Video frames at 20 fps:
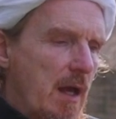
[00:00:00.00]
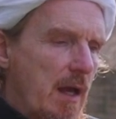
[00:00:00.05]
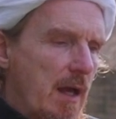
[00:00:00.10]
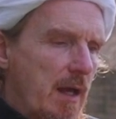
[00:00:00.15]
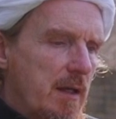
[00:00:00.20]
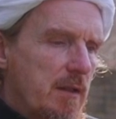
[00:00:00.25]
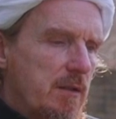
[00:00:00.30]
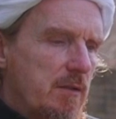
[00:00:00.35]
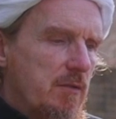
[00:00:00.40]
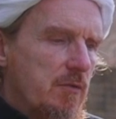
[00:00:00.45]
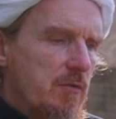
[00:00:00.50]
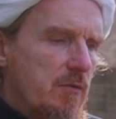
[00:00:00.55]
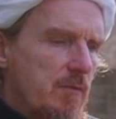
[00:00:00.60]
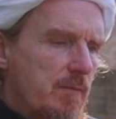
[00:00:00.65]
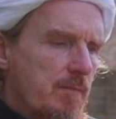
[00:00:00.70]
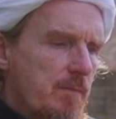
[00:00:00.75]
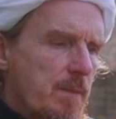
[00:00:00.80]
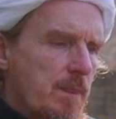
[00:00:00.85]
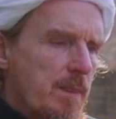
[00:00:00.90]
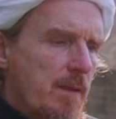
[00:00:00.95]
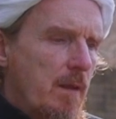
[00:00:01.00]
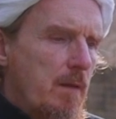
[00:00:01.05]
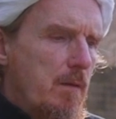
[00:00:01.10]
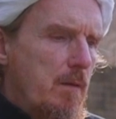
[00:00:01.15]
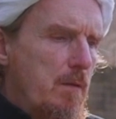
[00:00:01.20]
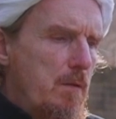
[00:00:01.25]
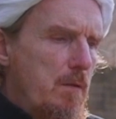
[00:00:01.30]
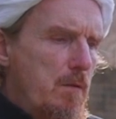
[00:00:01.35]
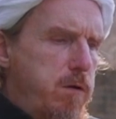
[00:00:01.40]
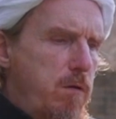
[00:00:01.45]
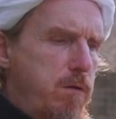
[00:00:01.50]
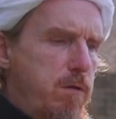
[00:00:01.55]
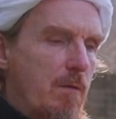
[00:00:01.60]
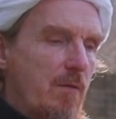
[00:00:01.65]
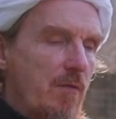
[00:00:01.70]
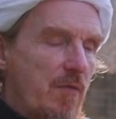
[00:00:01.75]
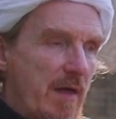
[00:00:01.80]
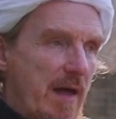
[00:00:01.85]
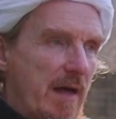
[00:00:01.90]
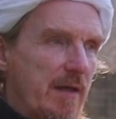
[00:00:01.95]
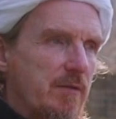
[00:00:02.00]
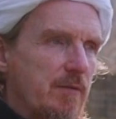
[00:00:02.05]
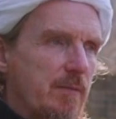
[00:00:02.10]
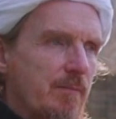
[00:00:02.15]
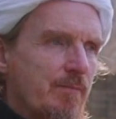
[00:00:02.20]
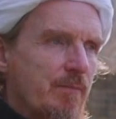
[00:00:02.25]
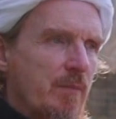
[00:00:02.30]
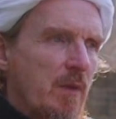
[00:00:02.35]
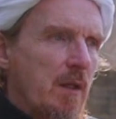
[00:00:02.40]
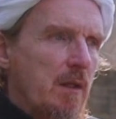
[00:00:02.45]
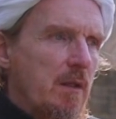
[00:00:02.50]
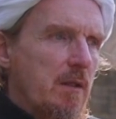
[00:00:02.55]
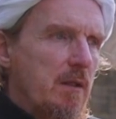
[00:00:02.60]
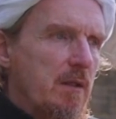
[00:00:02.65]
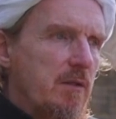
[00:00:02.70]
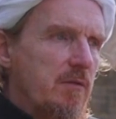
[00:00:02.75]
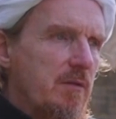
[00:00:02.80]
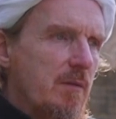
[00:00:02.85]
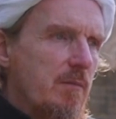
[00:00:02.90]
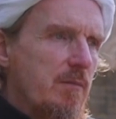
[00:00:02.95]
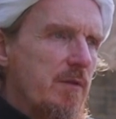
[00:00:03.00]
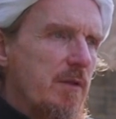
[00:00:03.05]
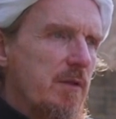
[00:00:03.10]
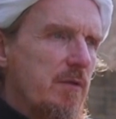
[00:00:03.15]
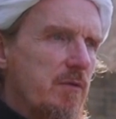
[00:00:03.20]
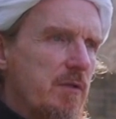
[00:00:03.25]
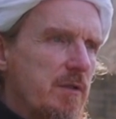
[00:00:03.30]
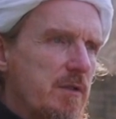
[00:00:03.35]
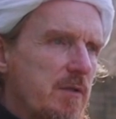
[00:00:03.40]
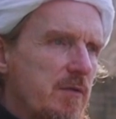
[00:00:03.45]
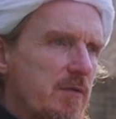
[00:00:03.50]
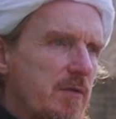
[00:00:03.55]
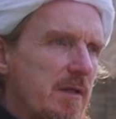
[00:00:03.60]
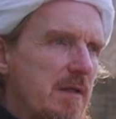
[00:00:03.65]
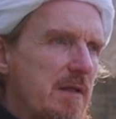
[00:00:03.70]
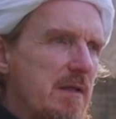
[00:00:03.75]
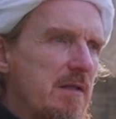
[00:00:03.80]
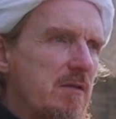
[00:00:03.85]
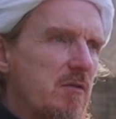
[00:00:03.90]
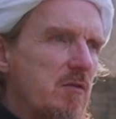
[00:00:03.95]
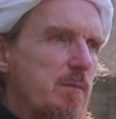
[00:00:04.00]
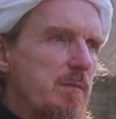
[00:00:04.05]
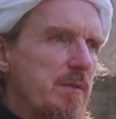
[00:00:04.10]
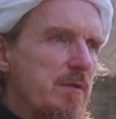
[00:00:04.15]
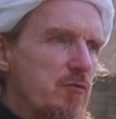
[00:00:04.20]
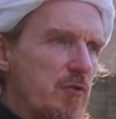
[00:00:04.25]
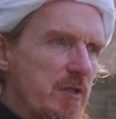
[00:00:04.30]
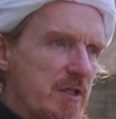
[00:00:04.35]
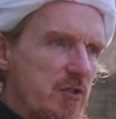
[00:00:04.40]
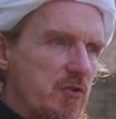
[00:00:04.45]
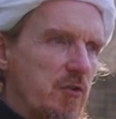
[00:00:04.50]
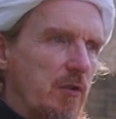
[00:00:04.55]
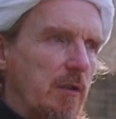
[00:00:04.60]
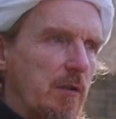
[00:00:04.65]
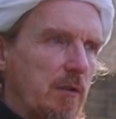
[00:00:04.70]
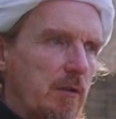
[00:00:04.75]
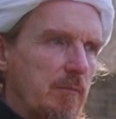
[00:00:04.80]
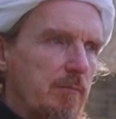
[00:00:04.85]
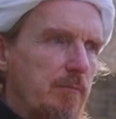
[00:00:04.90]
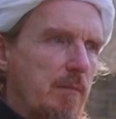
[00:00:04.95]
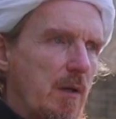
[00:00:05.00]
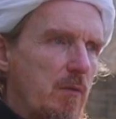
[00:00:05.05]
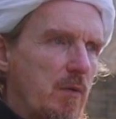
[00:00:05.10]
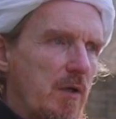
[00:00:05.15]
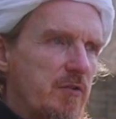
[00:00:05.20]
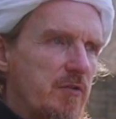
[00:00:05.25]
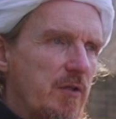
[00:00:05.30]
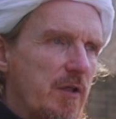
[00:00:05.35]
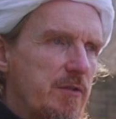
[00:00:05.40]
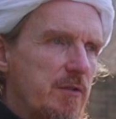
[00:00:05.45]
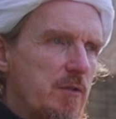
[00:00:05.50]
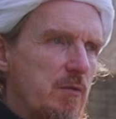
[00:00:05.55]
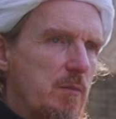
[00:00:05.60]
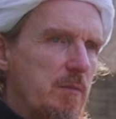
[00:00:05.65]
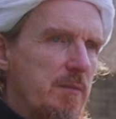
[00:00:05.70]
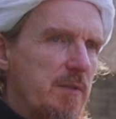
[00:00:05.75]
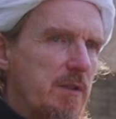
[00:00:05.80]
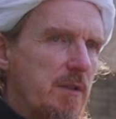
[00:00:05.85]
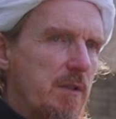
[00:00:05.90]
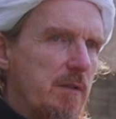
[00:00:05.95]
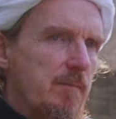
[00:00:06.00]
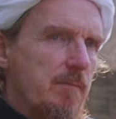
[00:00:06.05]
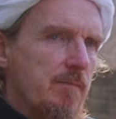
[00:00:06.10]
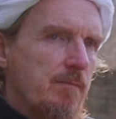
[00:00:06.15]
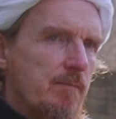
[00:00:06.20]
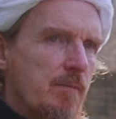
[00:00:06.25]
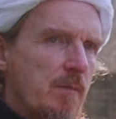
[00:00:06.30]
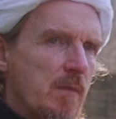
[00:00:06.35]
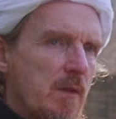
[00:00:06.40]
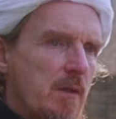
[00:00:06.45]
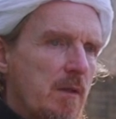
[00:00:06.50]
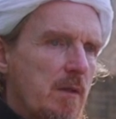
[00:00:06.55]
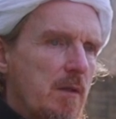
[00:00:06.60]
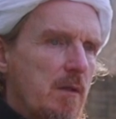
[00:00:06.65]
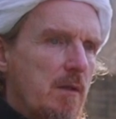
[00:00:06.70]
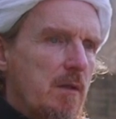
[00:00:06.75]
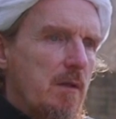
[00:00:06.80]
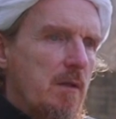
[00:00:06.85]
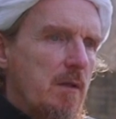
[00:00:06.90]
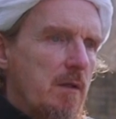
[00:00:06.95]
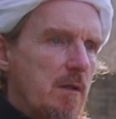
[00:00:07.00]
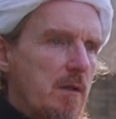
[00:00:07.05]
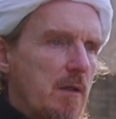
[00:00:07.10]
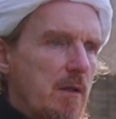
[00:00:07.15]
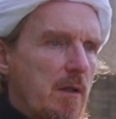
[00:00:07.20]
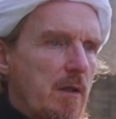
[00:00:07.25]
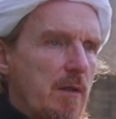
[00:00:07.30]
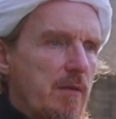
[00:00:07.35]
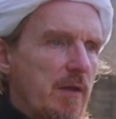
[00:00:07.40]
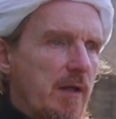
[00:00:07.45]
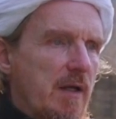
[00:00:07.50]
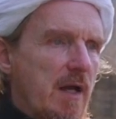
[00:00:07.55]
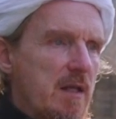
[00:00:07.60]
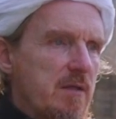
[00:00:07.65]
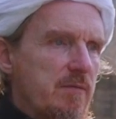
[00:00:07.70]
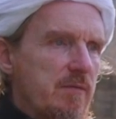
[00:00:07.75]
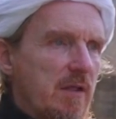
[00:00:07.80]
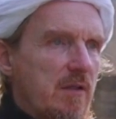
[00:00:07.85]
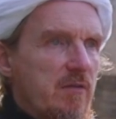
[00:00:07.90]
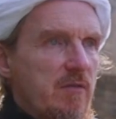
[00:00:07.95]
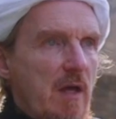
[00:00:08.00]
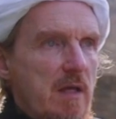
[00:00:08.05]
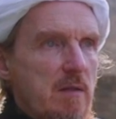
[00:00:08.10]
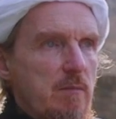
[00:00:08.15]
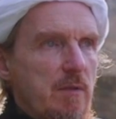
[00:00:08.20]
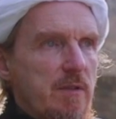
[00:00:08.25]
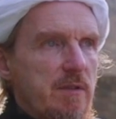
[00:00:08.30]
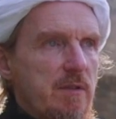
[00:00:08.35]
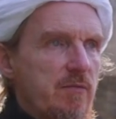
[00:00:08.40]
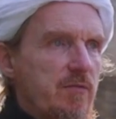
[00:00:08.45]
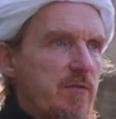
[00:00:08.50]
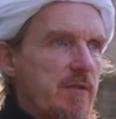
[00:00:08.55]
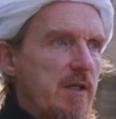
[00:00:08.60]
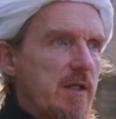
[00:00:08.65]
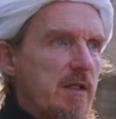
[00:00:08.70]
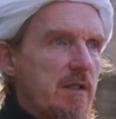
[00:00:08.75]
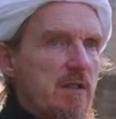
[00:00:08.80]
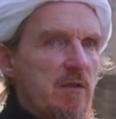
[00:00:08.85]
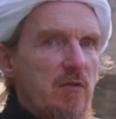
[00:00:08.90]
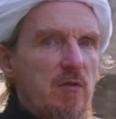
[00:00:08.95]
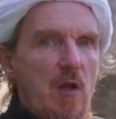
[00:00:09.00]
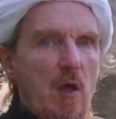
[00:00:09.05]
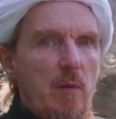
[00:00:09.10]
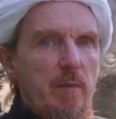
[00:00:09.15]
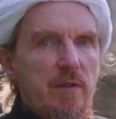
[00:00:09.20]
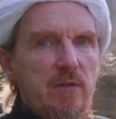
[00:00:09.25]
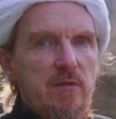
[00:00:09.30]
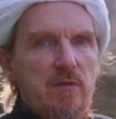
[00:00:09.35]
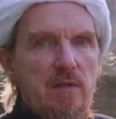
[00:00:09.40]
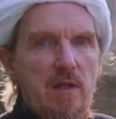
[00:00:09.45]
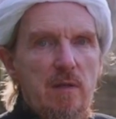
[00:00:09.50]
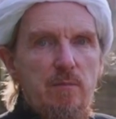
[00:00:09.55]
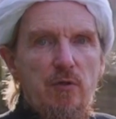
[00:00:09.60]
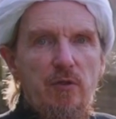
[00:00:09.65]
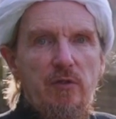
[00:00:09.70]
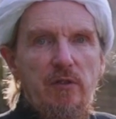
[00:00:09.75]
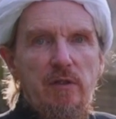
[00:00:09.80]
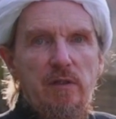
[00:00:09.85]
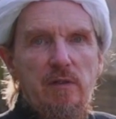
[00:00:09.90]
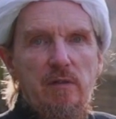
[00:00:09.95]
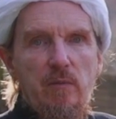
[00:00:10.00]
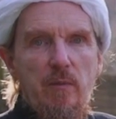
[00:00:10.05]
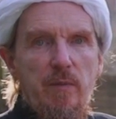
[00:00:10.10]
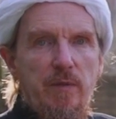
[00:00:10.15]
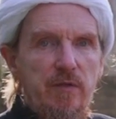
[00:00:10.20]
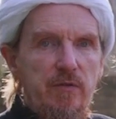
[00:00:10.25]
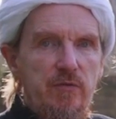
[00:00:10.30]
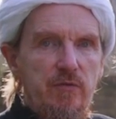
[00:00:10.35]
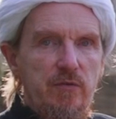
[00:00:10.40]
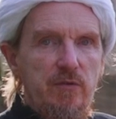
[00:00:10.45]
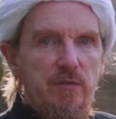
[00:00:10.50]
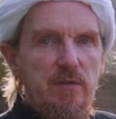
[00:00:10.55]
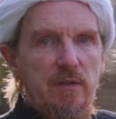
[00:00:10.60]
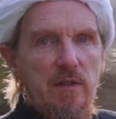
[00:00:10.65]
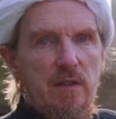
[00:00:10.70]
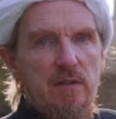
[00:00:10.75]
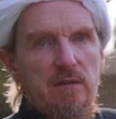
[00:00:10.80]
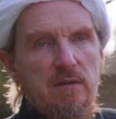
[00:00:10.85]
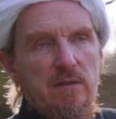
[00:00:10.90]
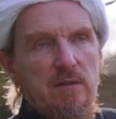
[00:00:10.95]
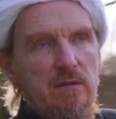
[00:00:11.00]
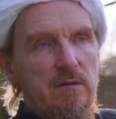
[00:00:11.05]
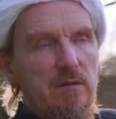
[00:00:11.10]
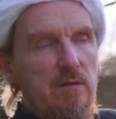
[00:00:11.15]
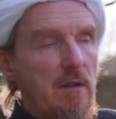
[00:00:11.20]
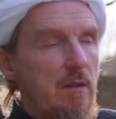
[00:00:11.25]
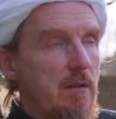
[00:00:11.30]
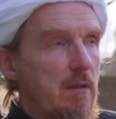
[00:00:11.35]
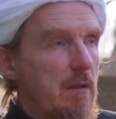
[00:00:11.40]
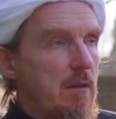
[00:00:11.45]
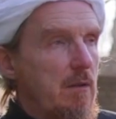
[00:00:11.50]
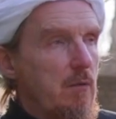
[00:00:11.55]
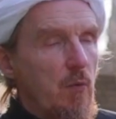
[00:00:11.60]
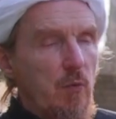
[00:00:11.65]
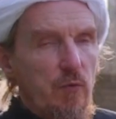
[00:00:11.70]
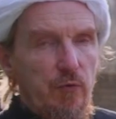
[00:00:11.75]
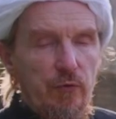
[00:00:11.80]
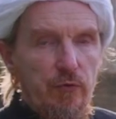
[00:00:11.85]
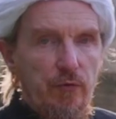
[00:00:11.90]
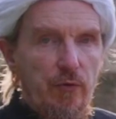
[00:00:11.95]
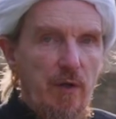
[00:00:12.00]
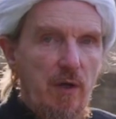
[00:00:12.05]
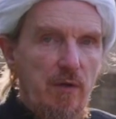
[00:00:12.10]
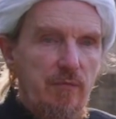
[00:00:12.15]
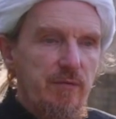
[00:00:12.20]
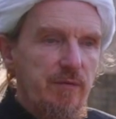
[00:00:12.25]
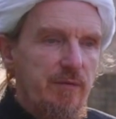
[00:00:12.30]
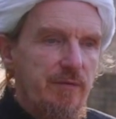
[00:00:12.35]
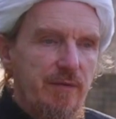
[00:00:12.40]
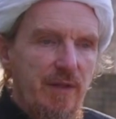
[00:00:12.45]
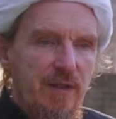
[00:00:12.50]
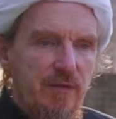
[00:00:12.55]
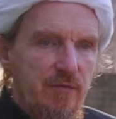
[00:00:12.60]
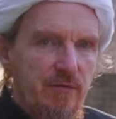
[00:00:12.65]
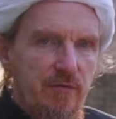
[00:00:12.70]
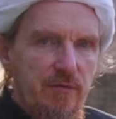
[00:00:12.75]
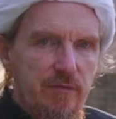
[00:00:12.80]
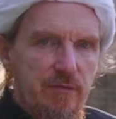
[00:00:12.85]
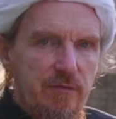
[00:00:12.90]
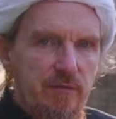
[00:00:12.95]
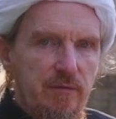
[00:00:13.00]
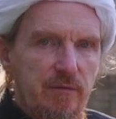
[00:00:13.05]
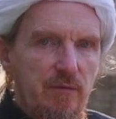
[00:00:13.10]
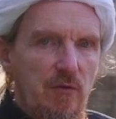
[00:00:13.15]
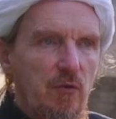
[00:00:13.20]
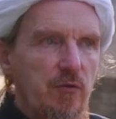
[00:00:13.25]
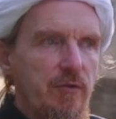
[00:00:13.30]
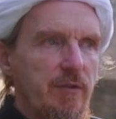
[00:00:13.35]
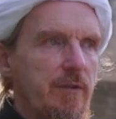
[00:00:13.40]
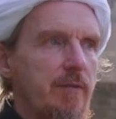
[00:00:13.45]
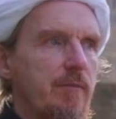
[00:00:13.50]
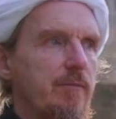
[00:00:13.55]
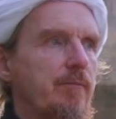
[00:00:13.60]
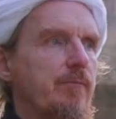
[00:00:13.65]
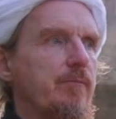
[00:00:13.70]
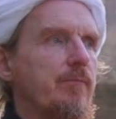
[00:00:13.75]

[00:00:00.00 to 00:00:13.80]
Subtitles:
And that is something that is inspirational, by which I don't mean the kind of excitement of seeing an Islamic celebrity in person and getting her autograph. That's not it.